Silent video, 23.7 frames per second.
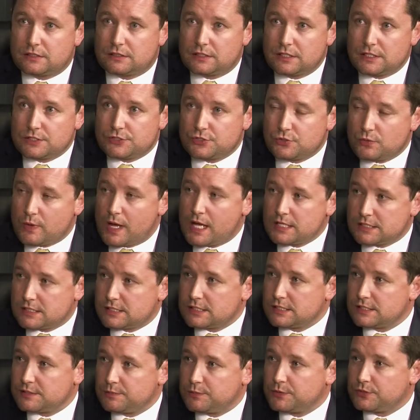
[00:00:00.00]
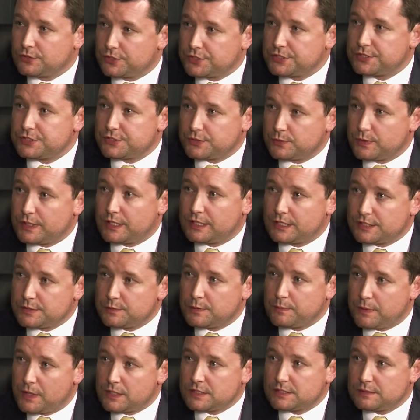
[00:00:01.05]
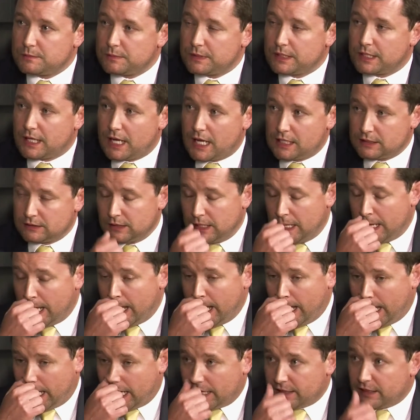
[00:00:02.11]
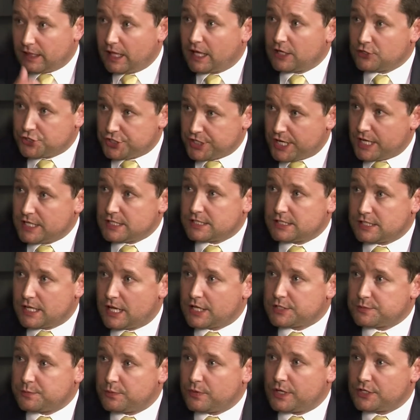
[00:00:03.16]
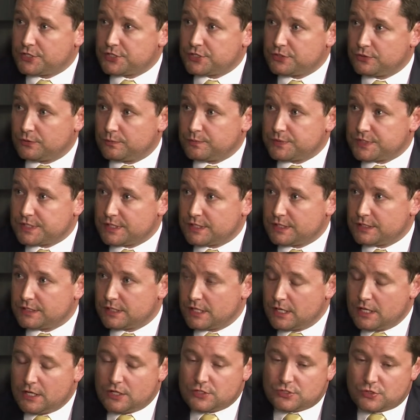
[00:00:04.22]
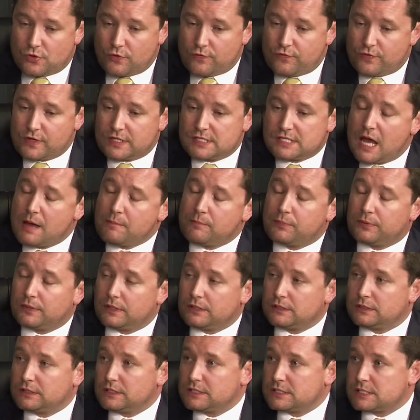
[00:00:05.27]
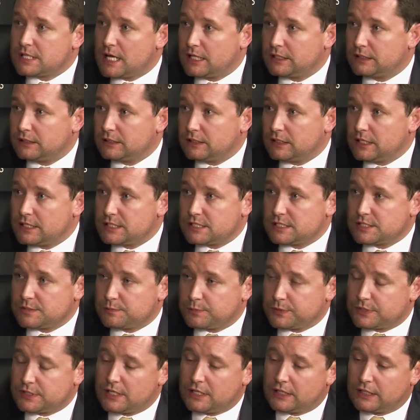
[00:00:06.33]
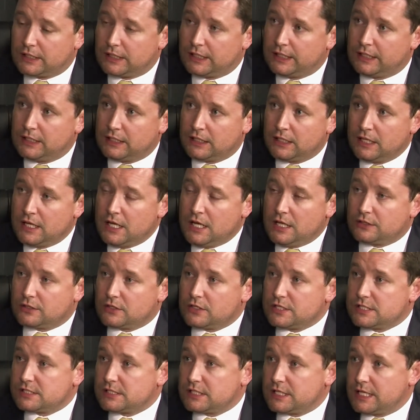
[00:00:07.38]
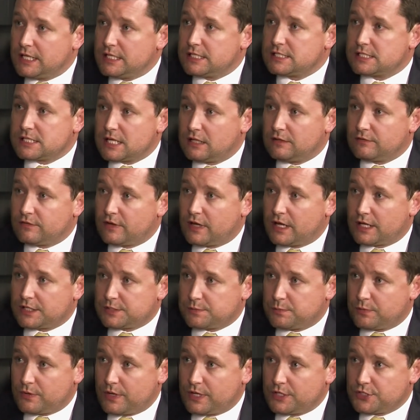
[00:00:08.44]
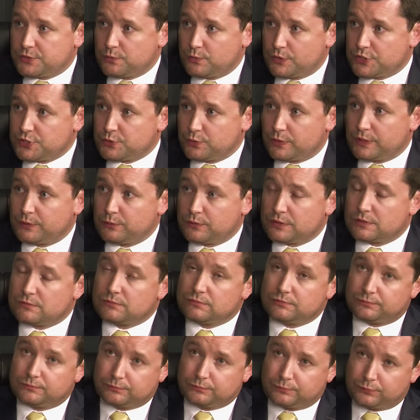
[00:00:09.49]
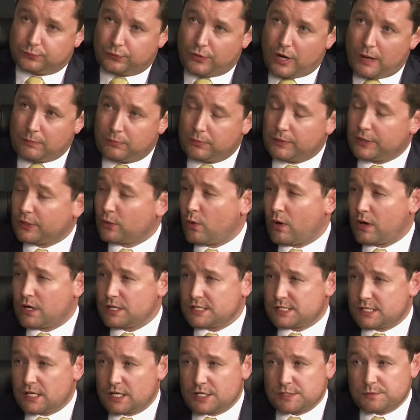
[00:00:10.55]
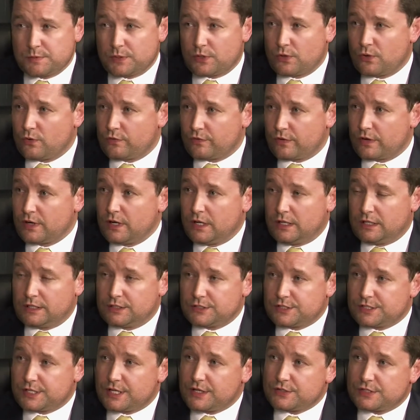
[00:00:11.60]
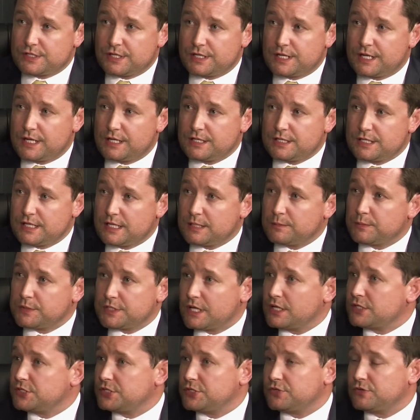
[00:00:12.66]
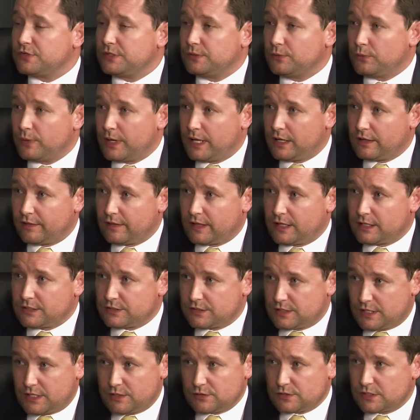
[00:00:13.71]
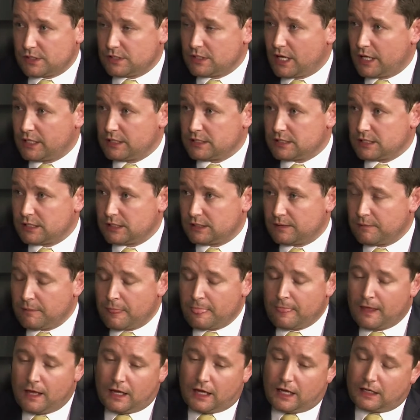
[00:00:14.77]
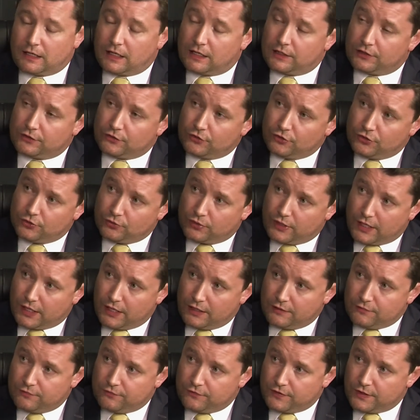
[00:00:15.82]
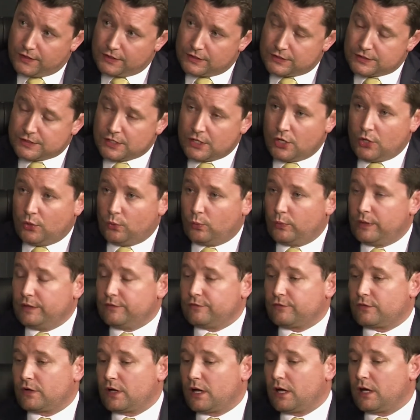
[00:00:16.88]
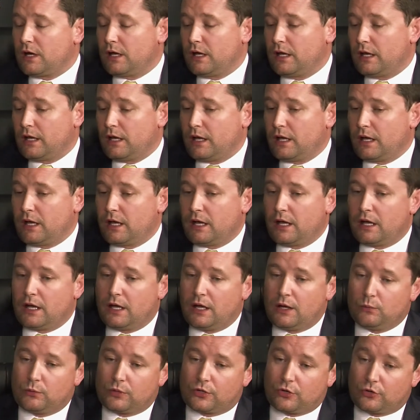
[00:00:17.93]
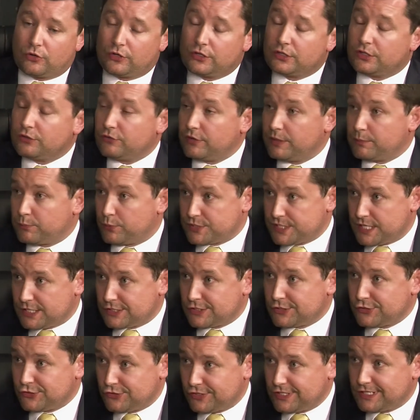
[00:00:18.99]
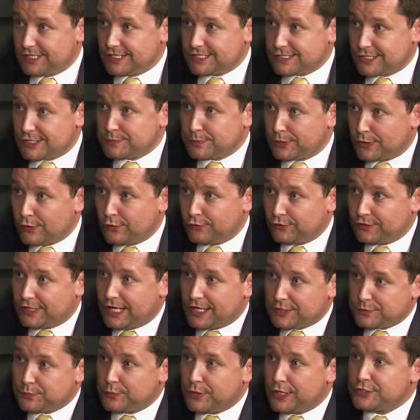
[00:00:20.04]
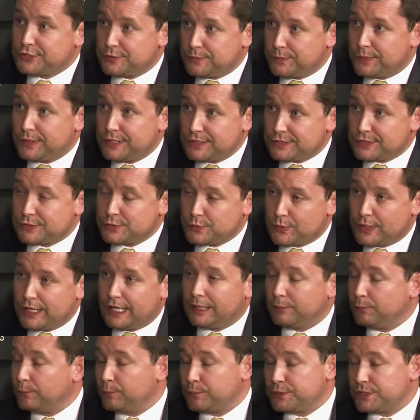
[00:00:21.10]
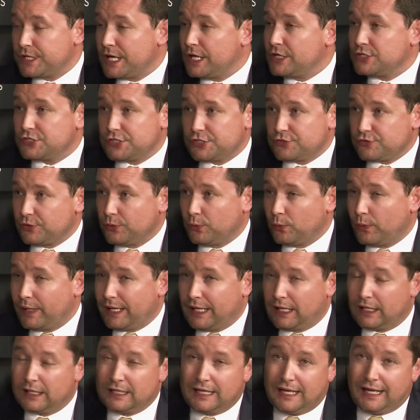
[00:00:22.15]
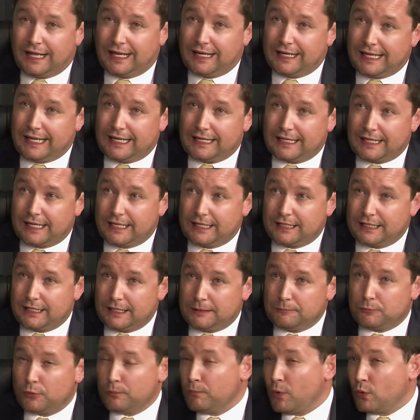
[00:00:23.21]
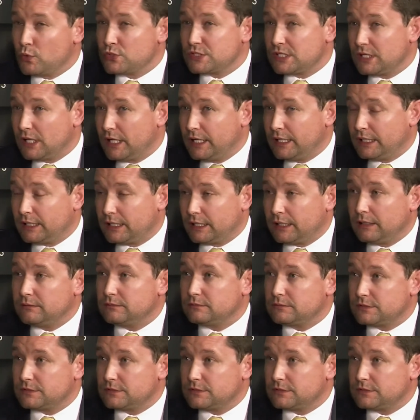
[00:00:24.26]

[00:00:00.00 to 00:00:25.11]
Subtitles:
these two assets into production as quickly as we possibly can, and then chase the exploration upside. So, for example, on the Italian licence, Potere Galena, there is the East Selva exploration, which we will probably acquire seismic over in 2018 and potentially drill a well on that in 2019. And then on the UK field, we've got we're currently reprocessing 3D seismic over the exploration piece as well, and potentially drill a well late 18, but most likely